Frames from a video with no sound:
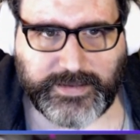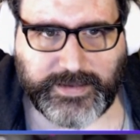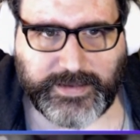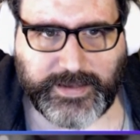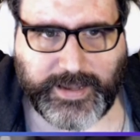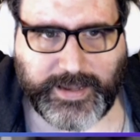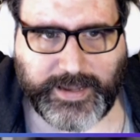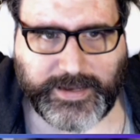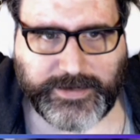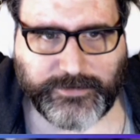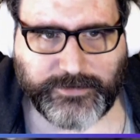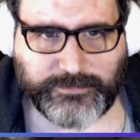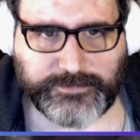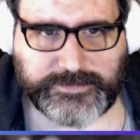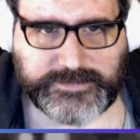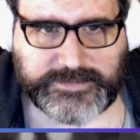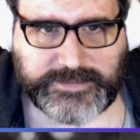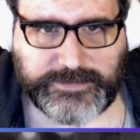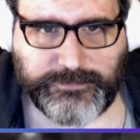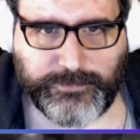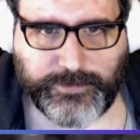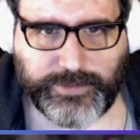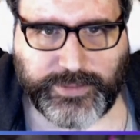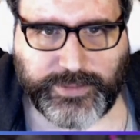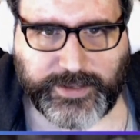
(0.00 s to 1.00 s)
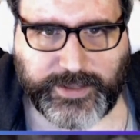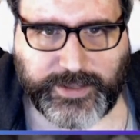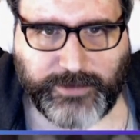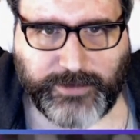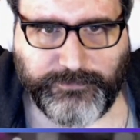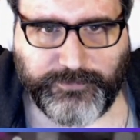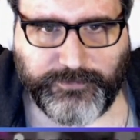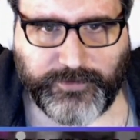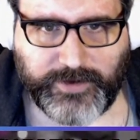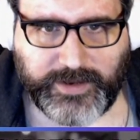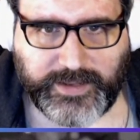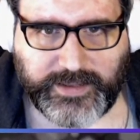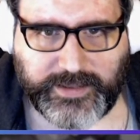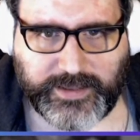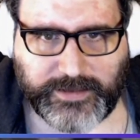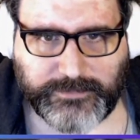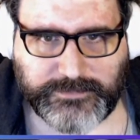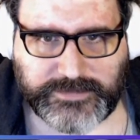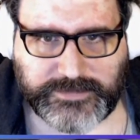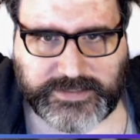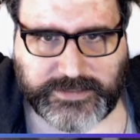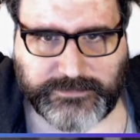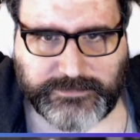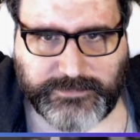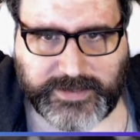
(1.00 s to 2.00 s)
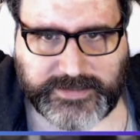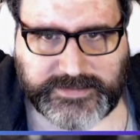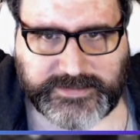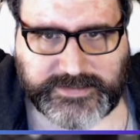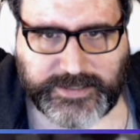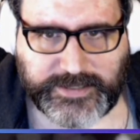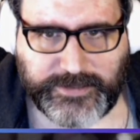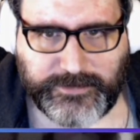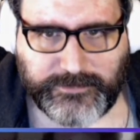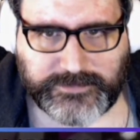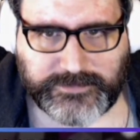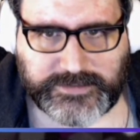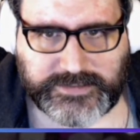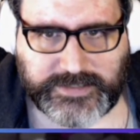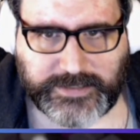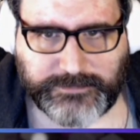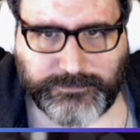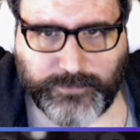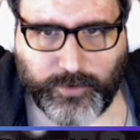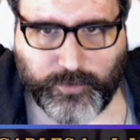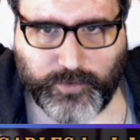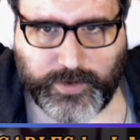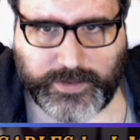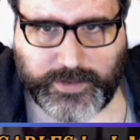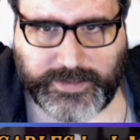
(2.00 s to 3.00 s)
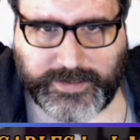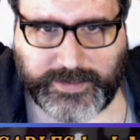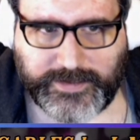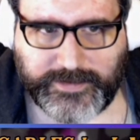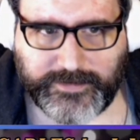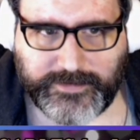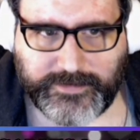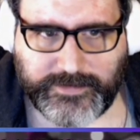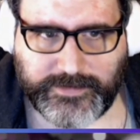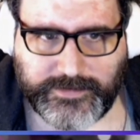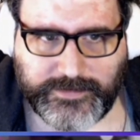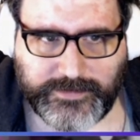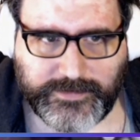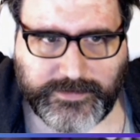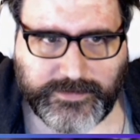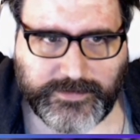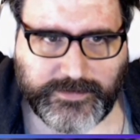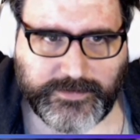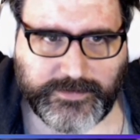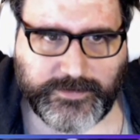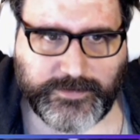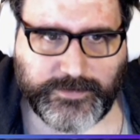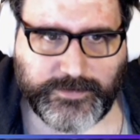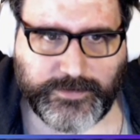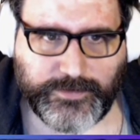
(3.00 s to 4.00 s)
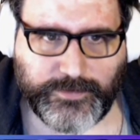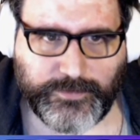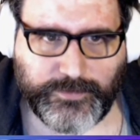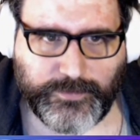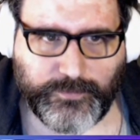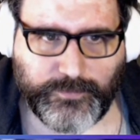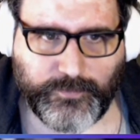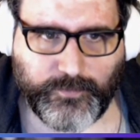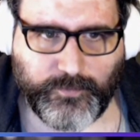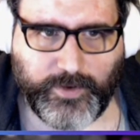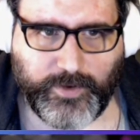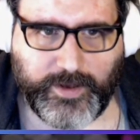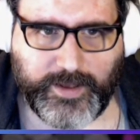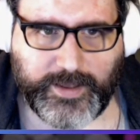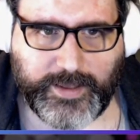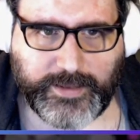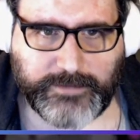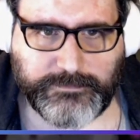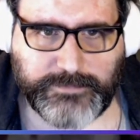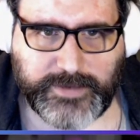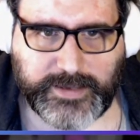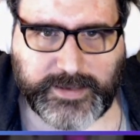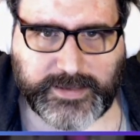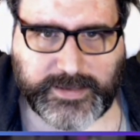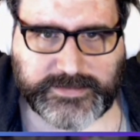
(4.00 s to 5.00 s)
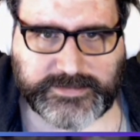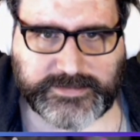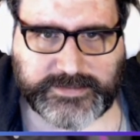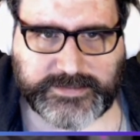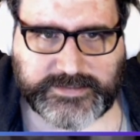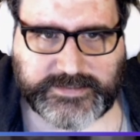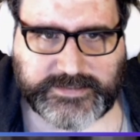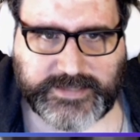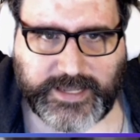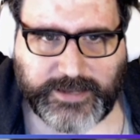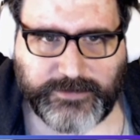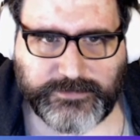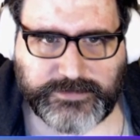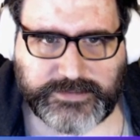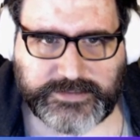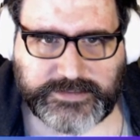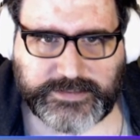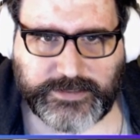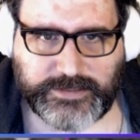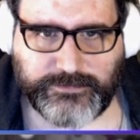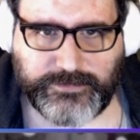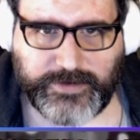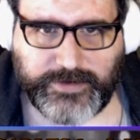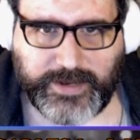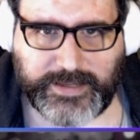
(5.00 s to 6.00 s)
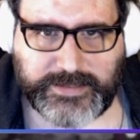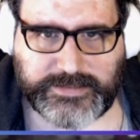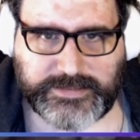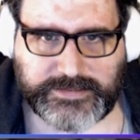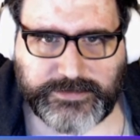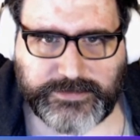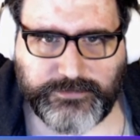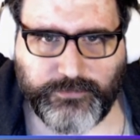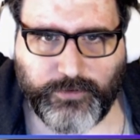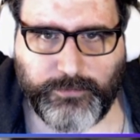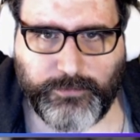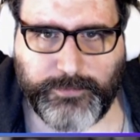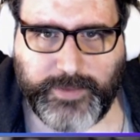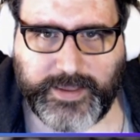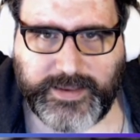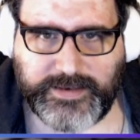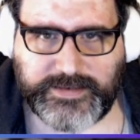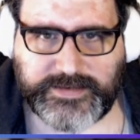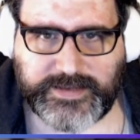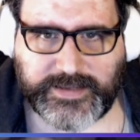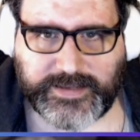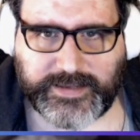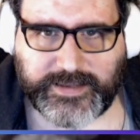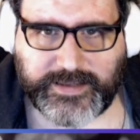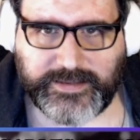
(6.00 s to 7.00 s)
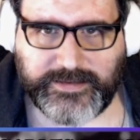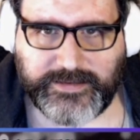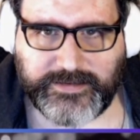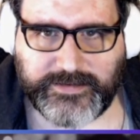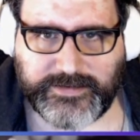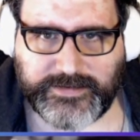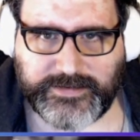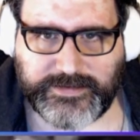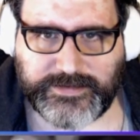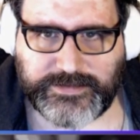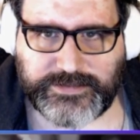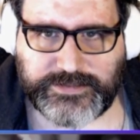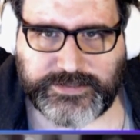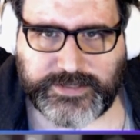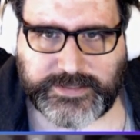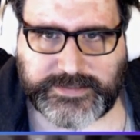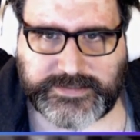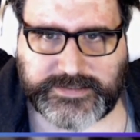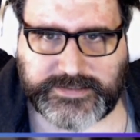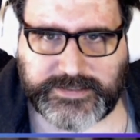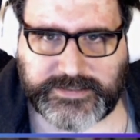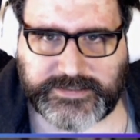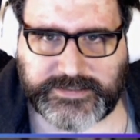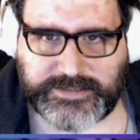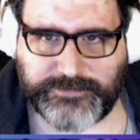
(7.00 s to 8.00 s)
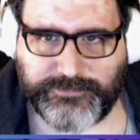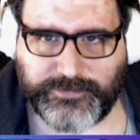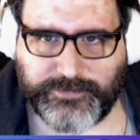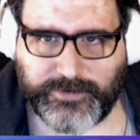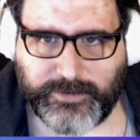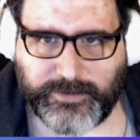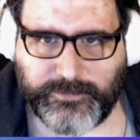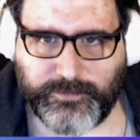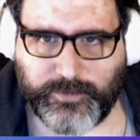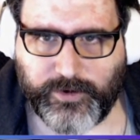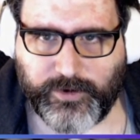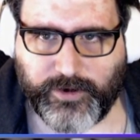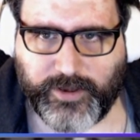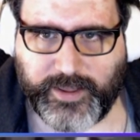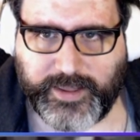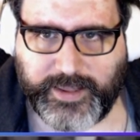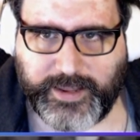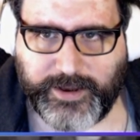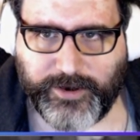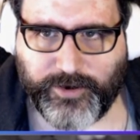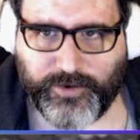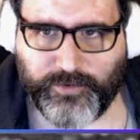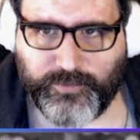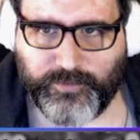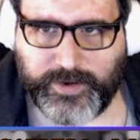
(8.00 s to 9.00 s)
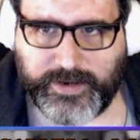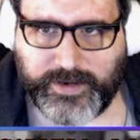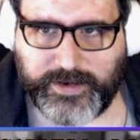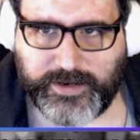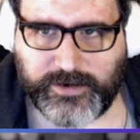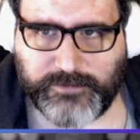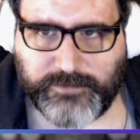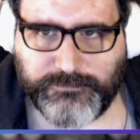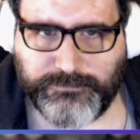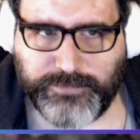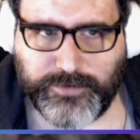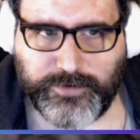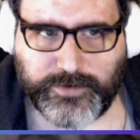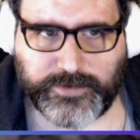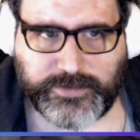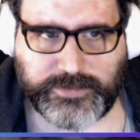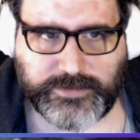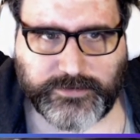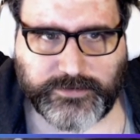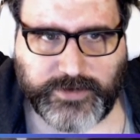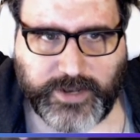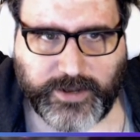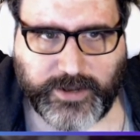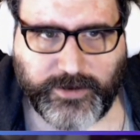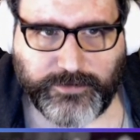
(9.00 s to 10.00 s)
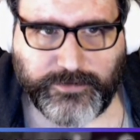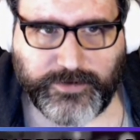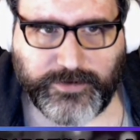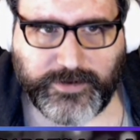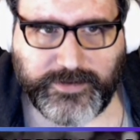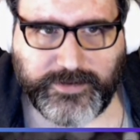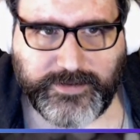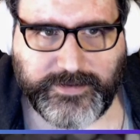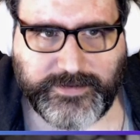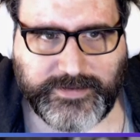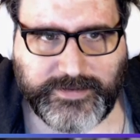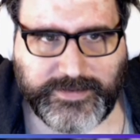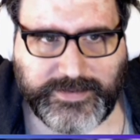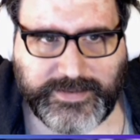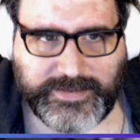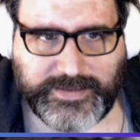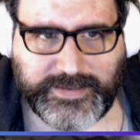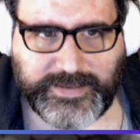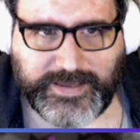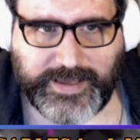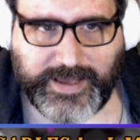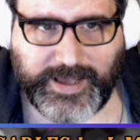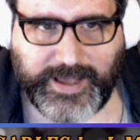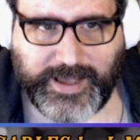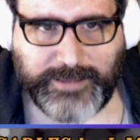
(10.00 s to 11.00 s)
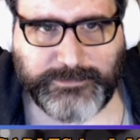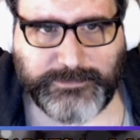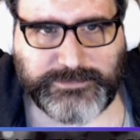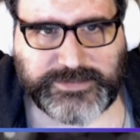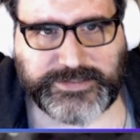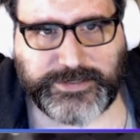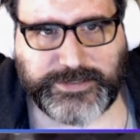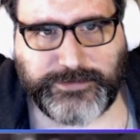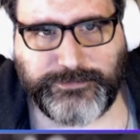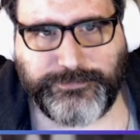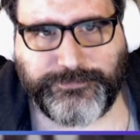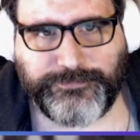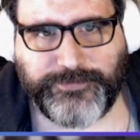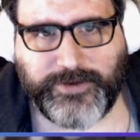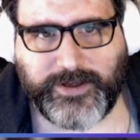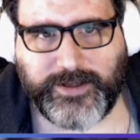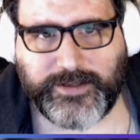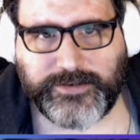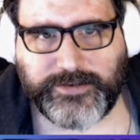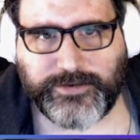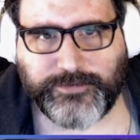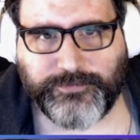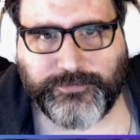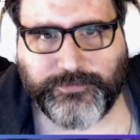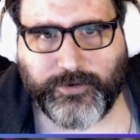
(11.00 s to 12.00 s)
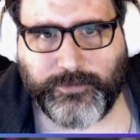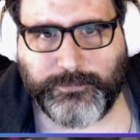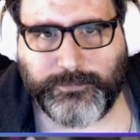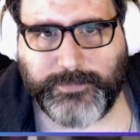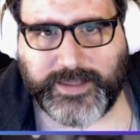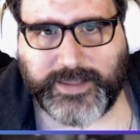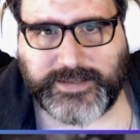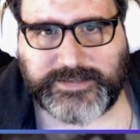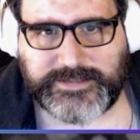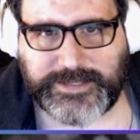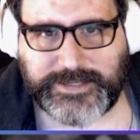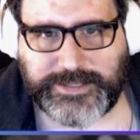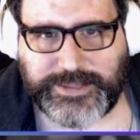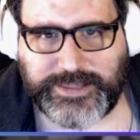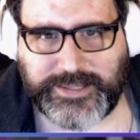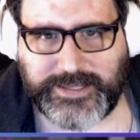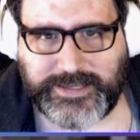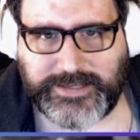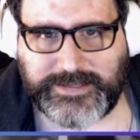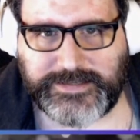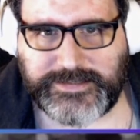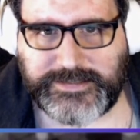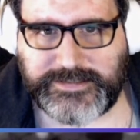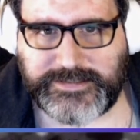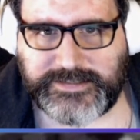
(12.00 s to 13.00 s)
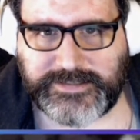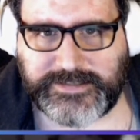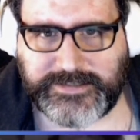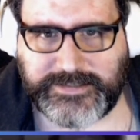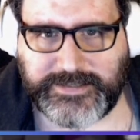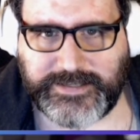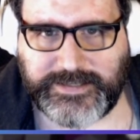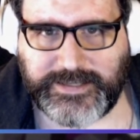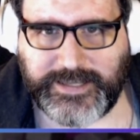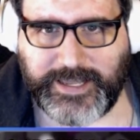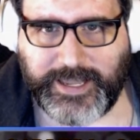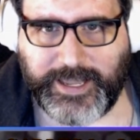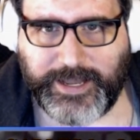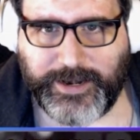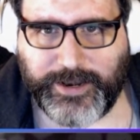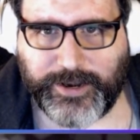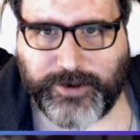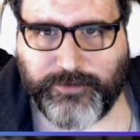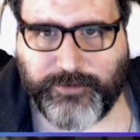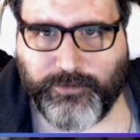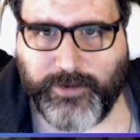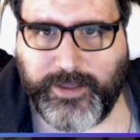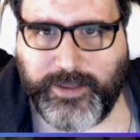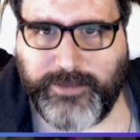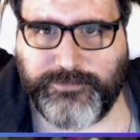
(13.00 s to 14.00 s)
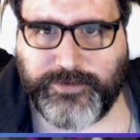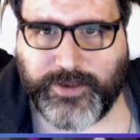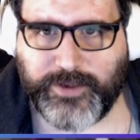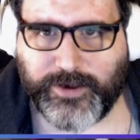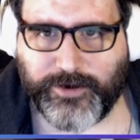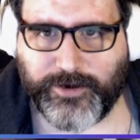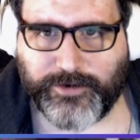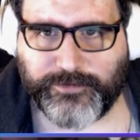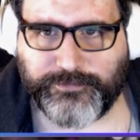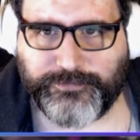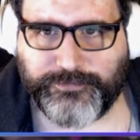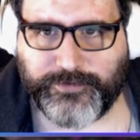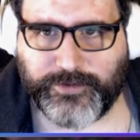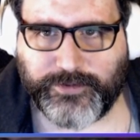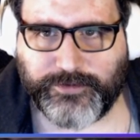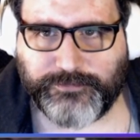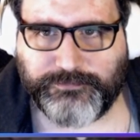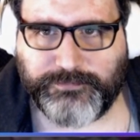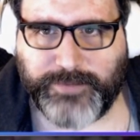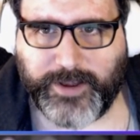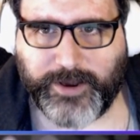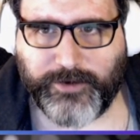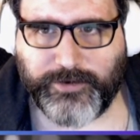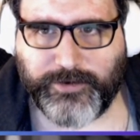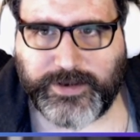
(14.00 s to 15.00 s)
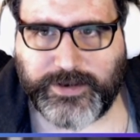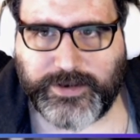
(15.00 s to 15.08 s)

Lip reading: I don't see where the comforting comes in myself, said Marilla. Why, because it sounds so nice and romantic, just as if I were a heroine in a book, you know. I am so fond of romantic things, and a graveyard full of buried